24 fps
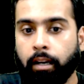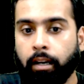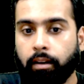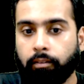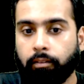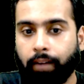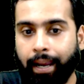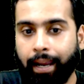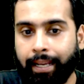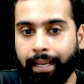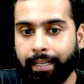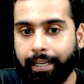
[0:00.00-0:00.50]

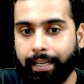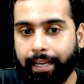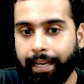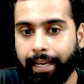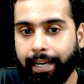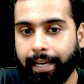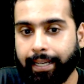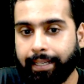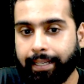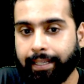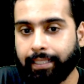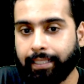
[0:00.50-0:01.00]
while
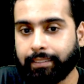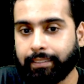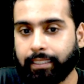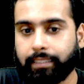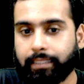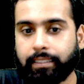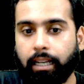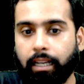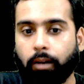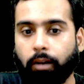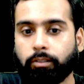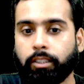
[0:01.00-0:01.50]

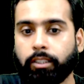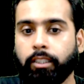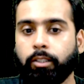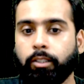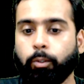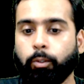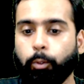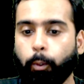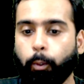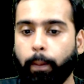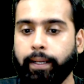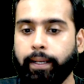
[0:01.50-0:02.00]

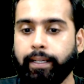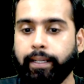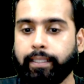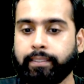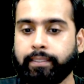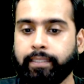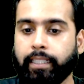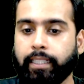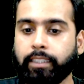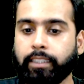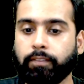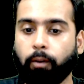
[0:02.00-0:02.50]

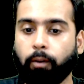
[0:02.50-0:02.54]
86,226